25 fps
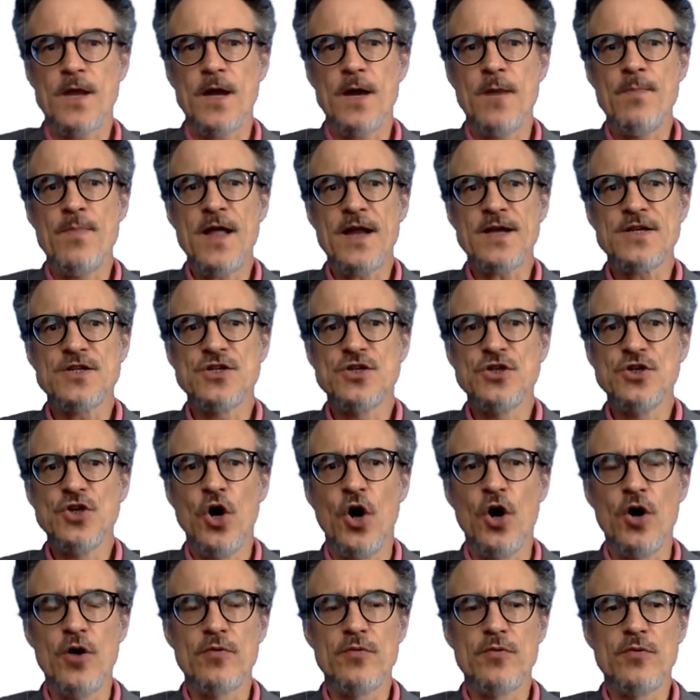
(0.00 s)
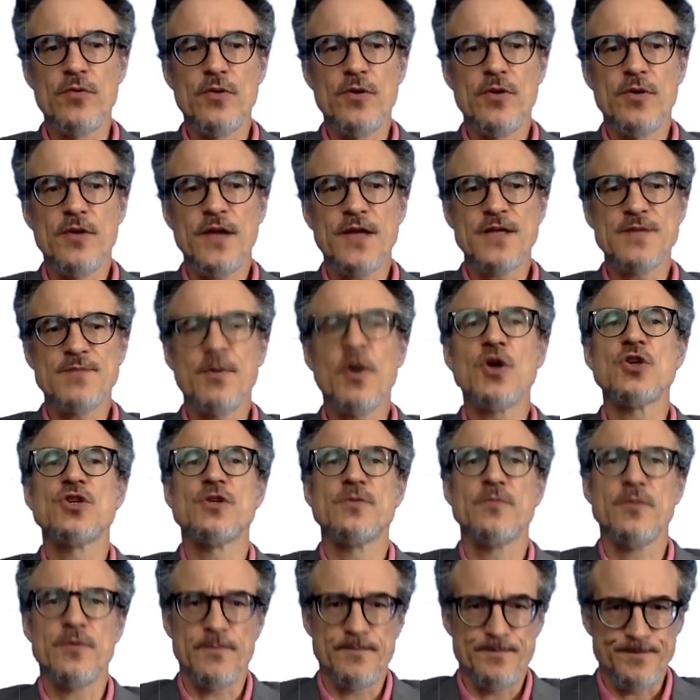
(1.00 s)
Um, that's not, that's
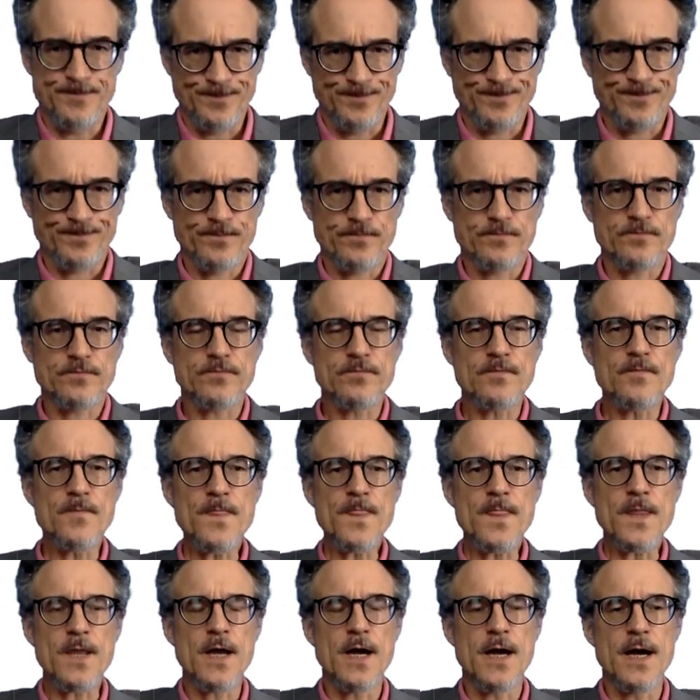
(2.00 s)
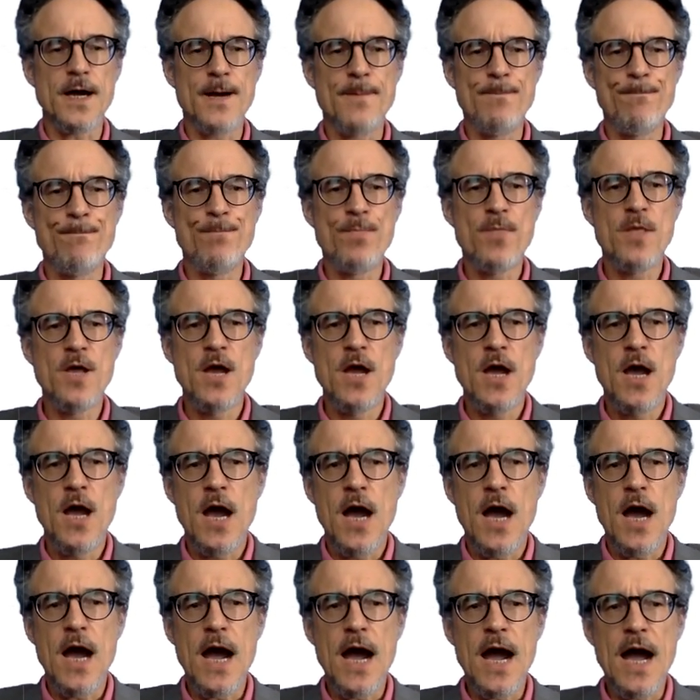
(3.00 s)
possible. Um,
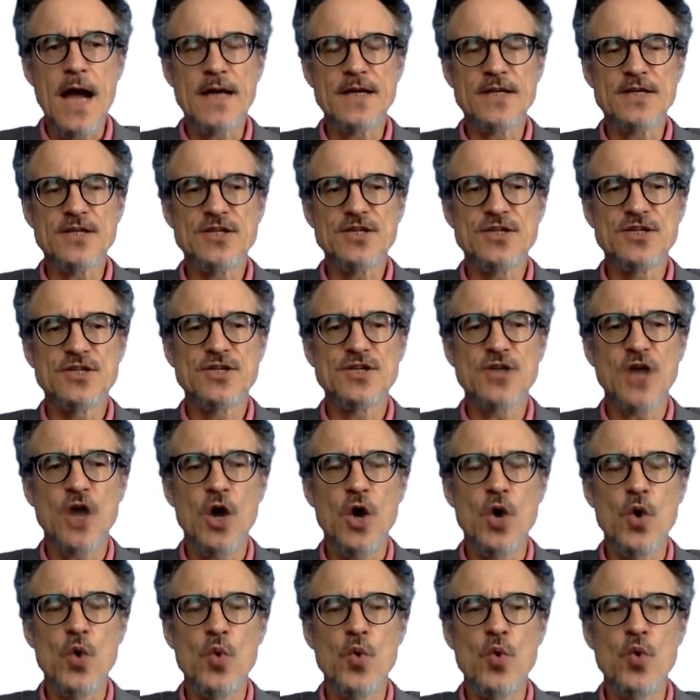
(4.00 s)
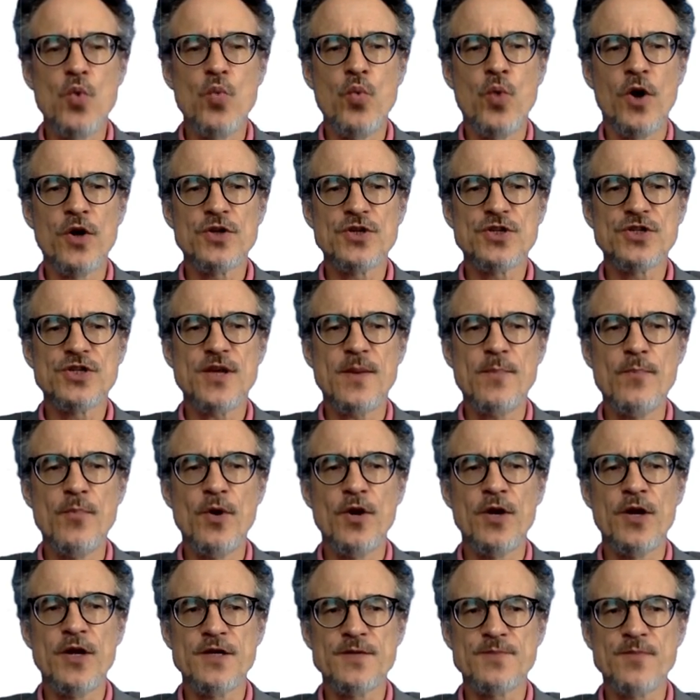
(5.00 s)
and so what
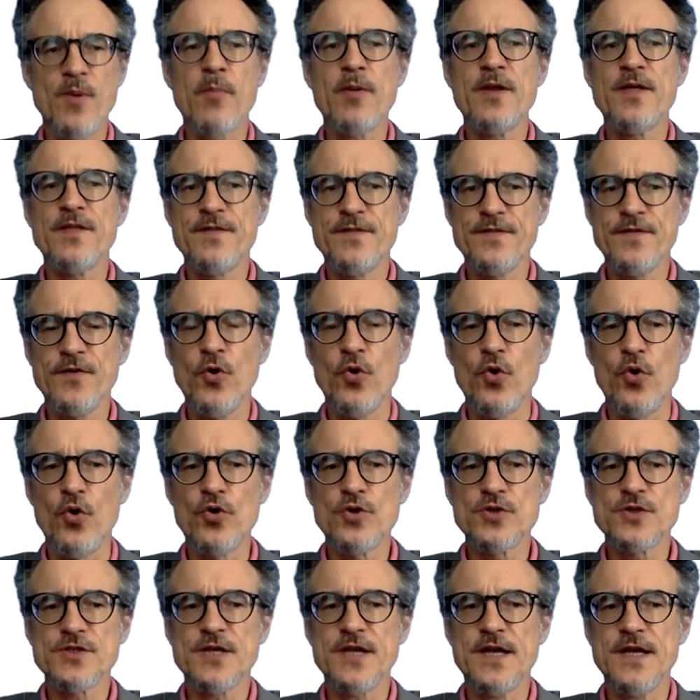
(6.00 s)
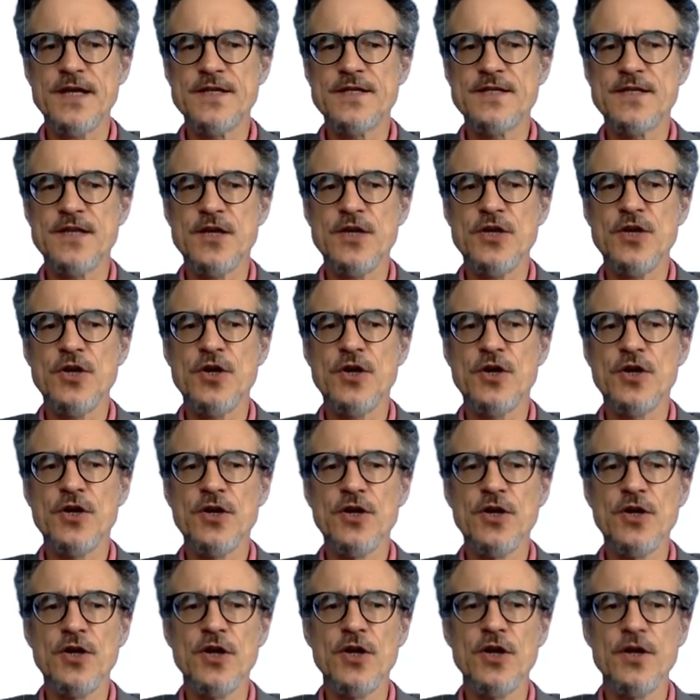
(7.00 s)
someone has probably thought is that you
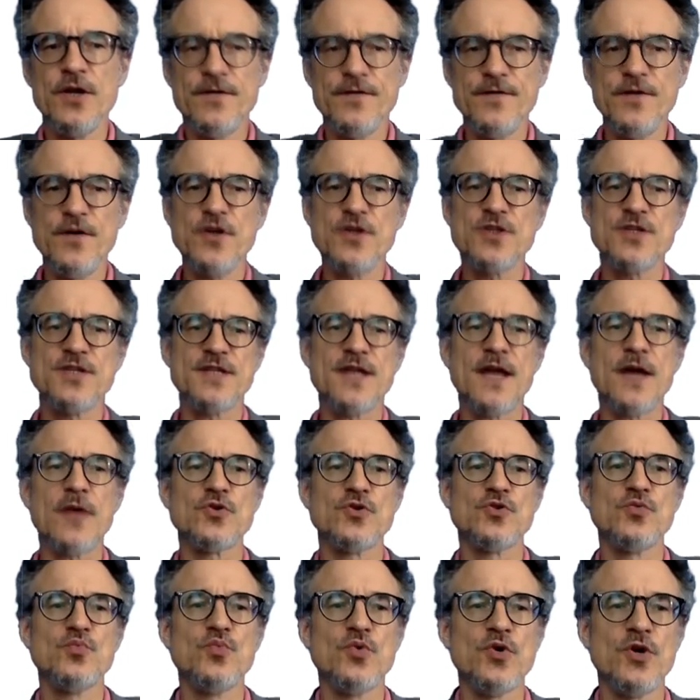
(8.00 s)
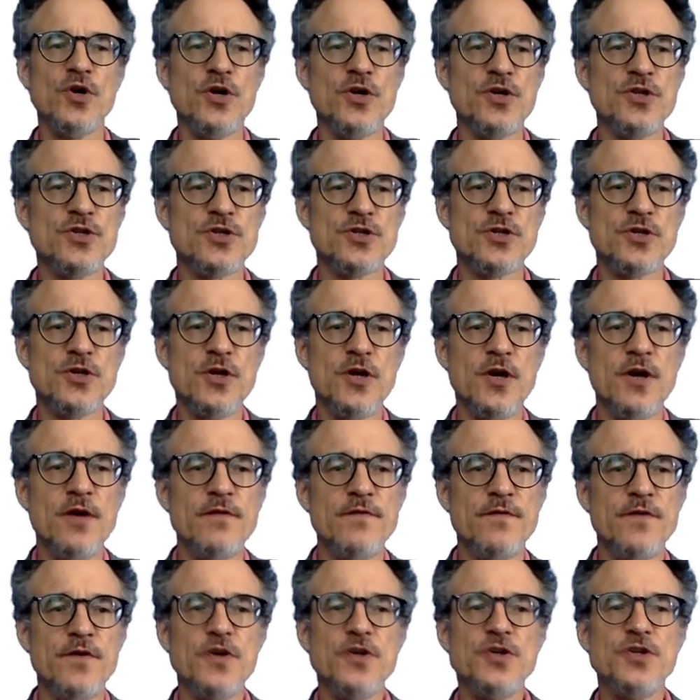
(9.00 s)
can learn the first thousand words
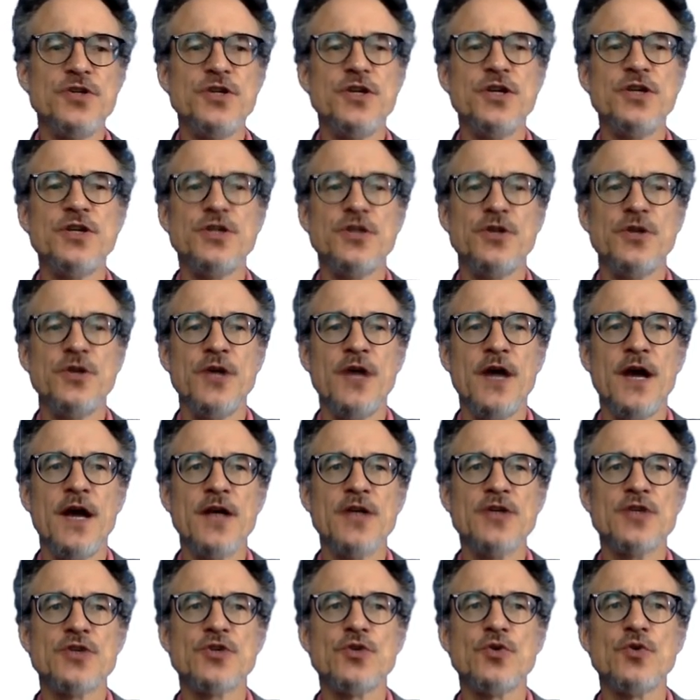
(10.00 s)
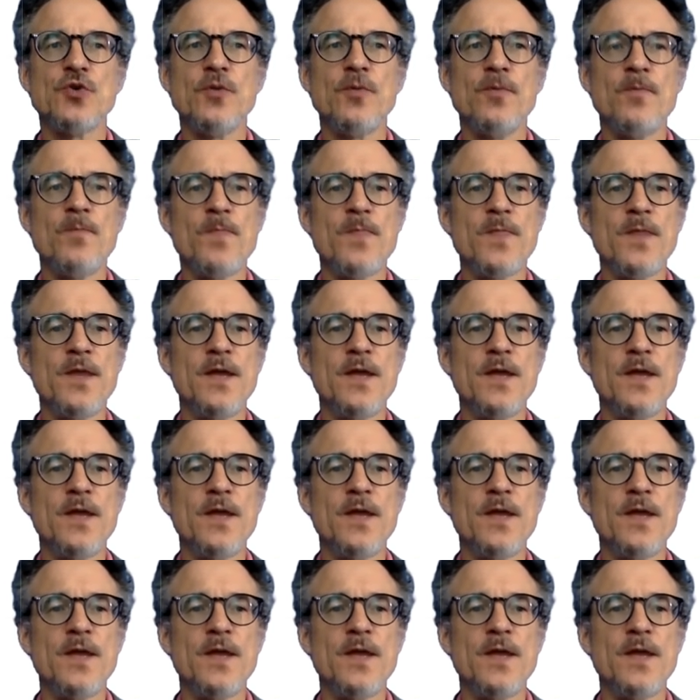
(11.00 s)
first year junior high school